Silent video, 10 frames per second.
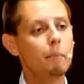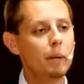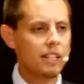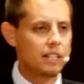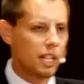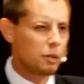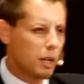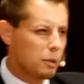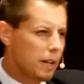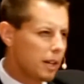but these things
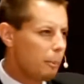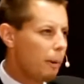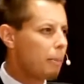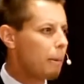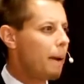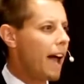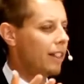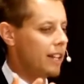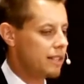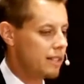must be in their proper
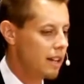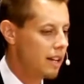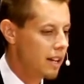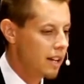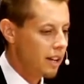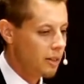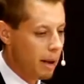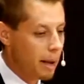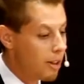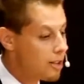balance. The
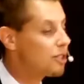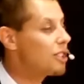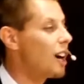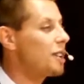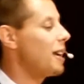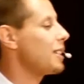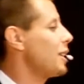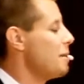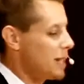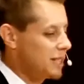Bible also talked about the
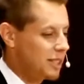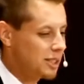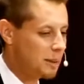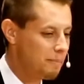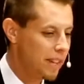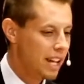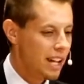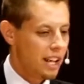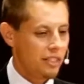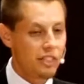limbic system.
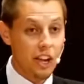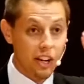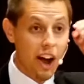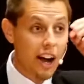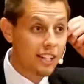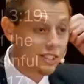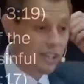Their god is